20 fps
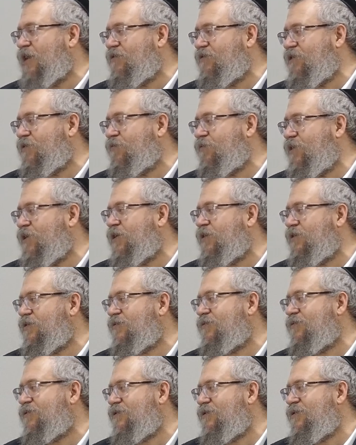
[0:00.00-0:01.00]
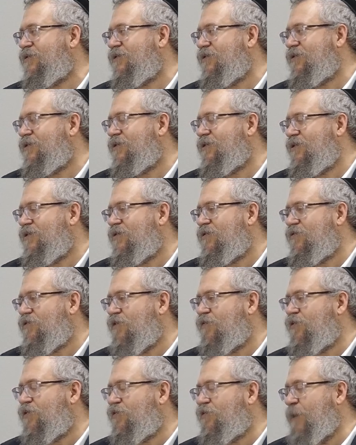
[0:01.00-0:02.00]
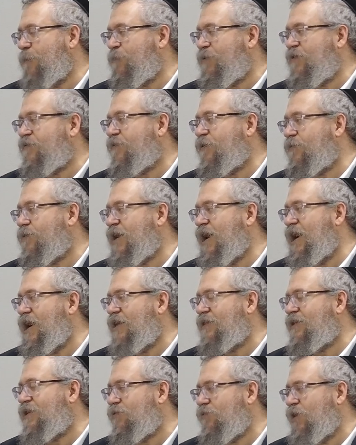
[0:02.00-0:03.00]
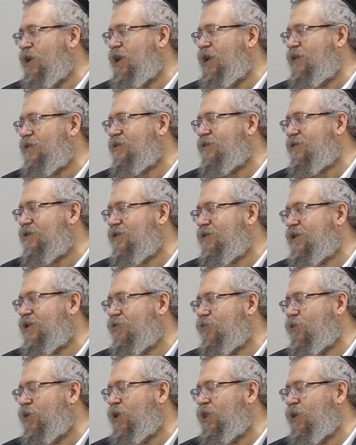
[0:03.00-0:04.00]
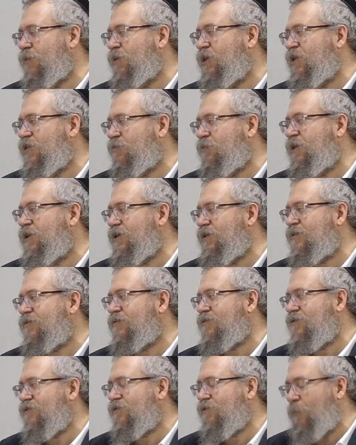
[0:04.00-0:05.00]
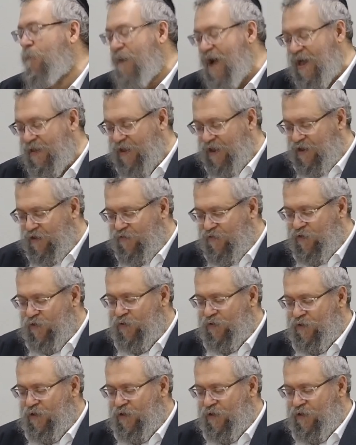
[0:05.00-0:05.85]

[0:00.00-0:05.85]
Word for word: source of time, of space. You have already the six directions. You have gedula gevura, but because they're